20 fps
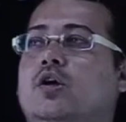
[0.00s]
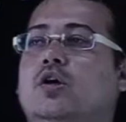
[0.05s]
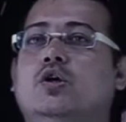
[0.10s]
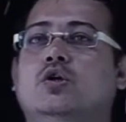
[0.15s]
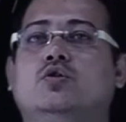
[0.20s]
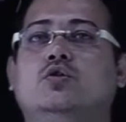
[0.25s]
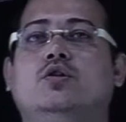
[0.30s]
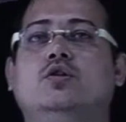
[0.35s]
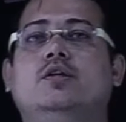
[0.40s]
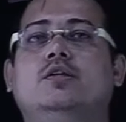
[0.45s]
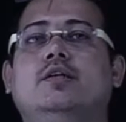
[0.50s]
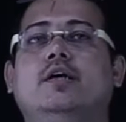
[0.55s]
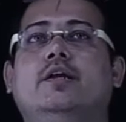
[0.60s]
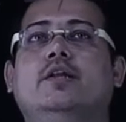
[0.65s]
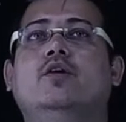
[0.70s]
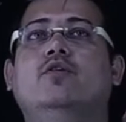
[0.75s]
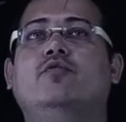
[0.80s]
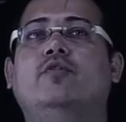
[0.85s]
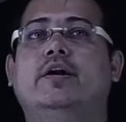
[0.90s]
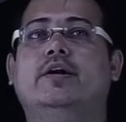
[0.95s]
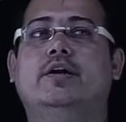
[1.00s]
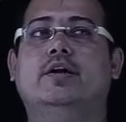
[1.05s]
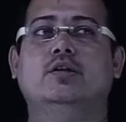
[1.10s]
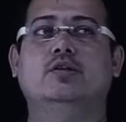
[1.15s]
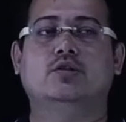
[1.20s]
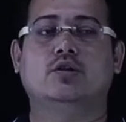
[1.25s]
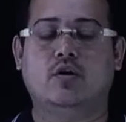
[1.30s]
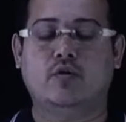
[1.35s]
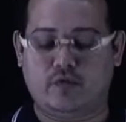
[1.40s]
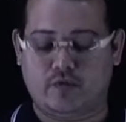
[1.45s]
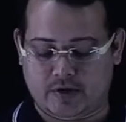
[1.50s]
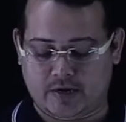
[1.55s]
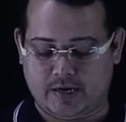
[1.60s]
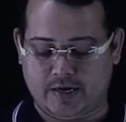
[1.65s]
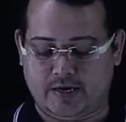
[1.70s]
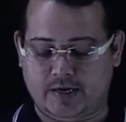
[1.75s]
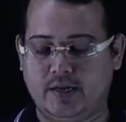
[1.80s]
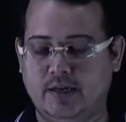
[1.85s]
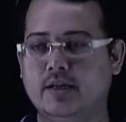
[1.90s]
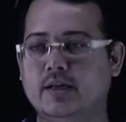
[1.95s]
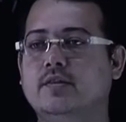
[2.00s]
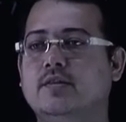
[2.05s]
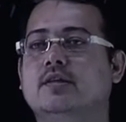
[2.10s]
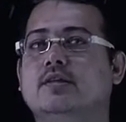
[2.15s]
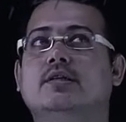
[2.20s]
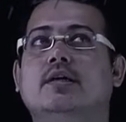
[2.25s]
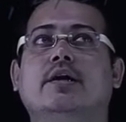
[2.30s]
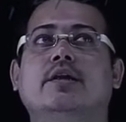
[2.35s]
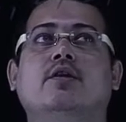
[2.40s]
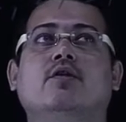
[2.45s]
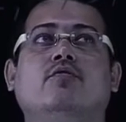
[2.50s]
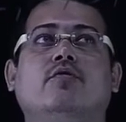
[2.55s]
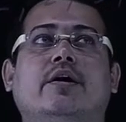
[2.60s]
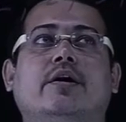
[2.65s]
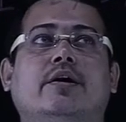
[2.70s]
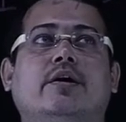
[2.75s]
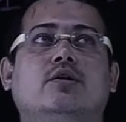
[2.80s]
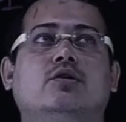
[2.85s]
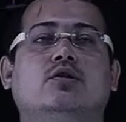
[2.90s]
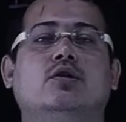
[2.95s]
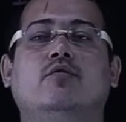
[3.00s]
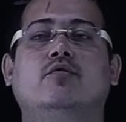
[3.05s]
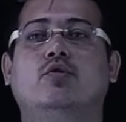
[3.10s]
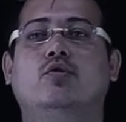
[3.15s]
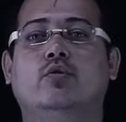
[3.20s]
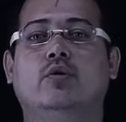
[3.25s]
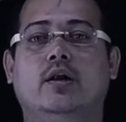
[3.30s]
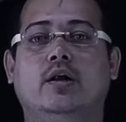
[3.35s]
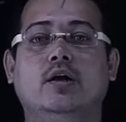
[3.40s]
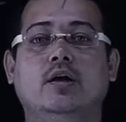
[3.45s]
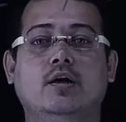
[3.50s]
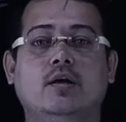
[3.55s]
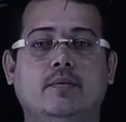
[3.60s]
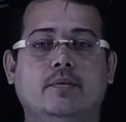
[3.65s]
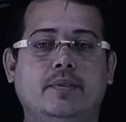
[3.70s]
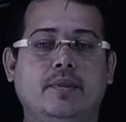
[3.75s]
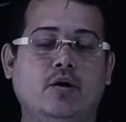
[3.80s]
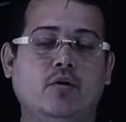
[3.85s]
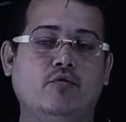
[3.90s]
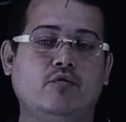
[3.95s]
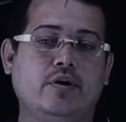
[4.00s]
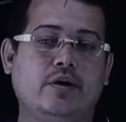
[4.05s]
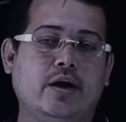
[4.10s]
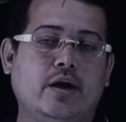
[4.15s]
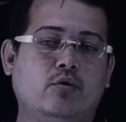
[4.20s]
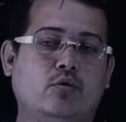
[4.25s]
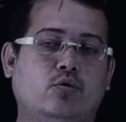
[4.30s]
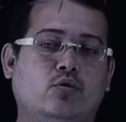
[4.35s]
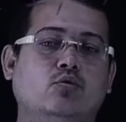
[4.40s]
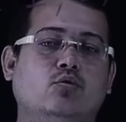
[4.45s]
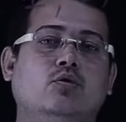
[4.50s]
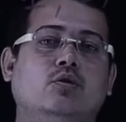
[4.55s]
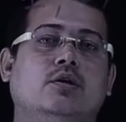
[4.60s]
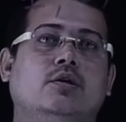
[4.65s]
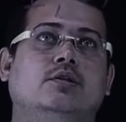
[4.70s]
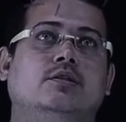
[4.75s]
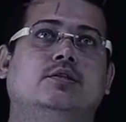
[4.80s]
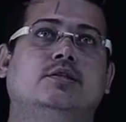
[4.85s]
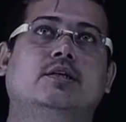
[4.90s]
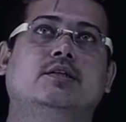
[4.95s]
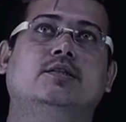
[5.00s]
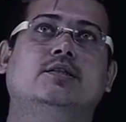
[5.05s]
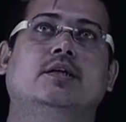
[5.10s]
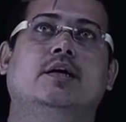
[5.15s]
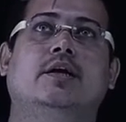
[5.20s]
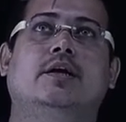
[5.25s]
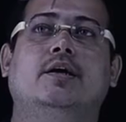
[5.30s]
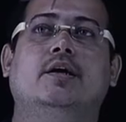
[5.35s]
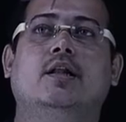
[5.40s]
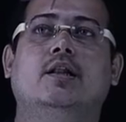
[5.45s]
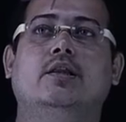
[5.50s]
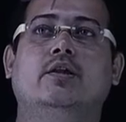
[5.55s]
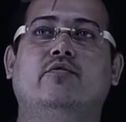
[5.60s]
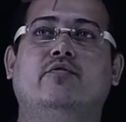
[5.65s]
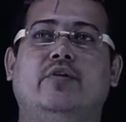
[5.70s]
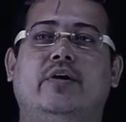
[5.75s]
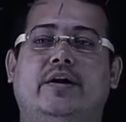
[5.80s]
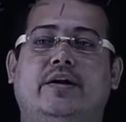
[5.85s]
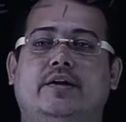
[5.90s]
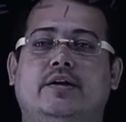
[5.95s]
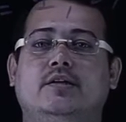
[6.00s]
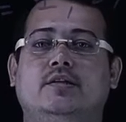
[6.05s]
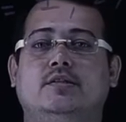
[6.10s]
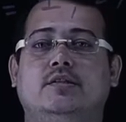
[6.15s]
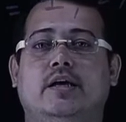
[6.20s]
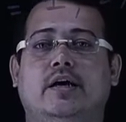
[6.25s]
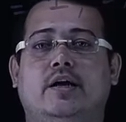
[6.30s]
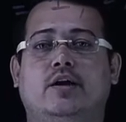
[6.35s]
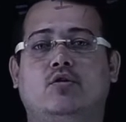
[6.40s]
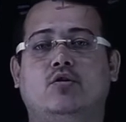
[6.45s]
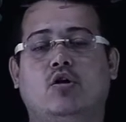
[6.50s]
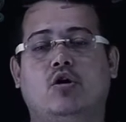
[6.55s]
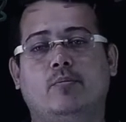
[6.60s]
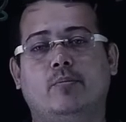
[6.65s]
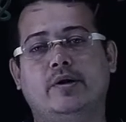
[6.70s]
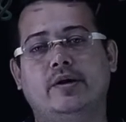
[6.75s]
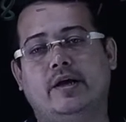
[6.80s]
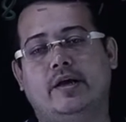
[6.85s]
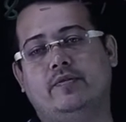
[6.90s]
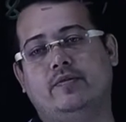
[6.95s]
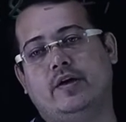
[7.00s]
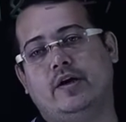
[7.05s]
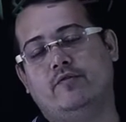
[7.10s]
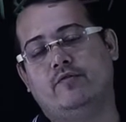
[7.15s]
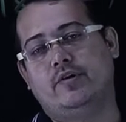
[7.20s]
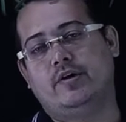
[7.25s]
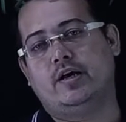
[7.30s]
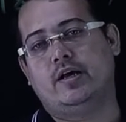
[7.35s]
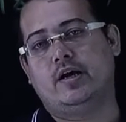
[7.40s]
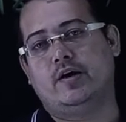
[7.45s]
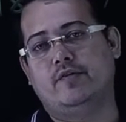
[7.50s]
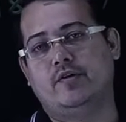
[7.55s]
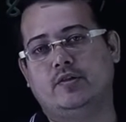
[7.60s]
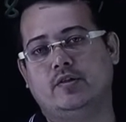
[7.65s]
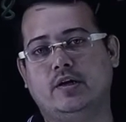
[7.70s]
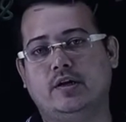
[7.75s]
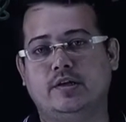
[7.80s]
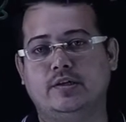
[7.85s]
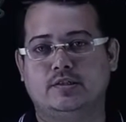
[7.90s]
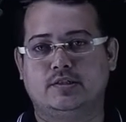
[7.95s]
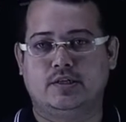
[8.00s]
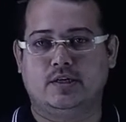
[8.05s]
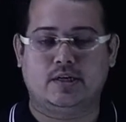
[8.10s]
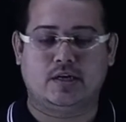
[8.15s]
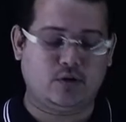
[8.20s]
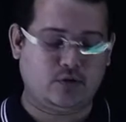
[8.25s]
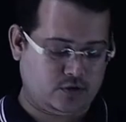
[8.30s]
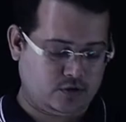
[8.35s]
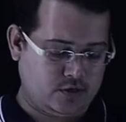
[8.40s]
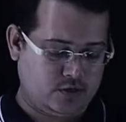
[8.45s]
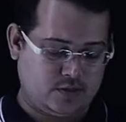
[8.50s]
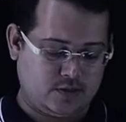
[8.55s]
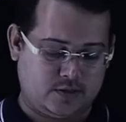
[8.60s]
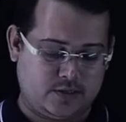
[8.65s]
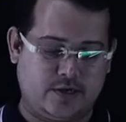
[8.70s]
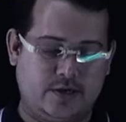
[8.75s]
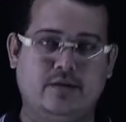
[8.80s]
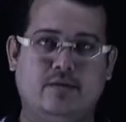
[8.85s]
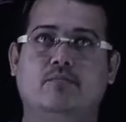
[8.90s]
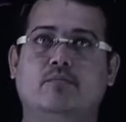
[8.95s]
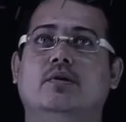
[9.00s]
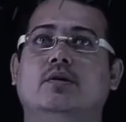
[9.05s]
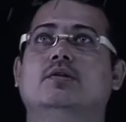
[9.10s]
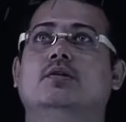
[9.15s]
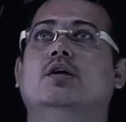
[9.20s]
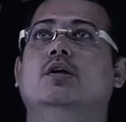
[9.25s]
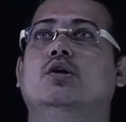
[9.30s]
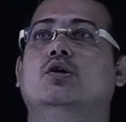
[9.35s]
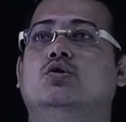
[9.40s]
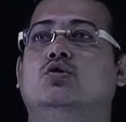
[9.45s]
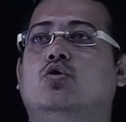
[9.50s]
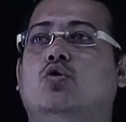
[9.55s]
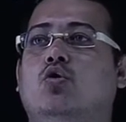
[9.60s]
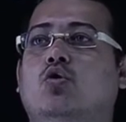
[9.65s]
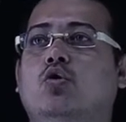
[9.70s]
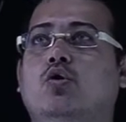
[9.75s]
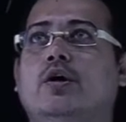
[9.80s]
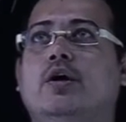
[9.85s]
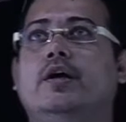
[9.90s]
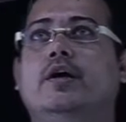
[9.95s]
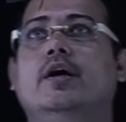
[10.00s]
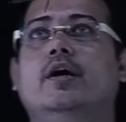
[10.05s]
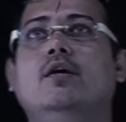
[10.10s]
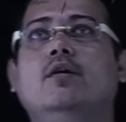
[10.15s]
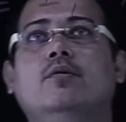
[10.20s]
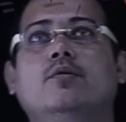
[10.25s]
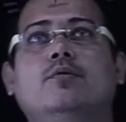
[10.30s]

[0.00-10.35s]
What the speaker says: So these are the factors of 18 and these are the factors of 12. Now we have to just circle the factors, they are common, and then we are having the listing out the numbers. So here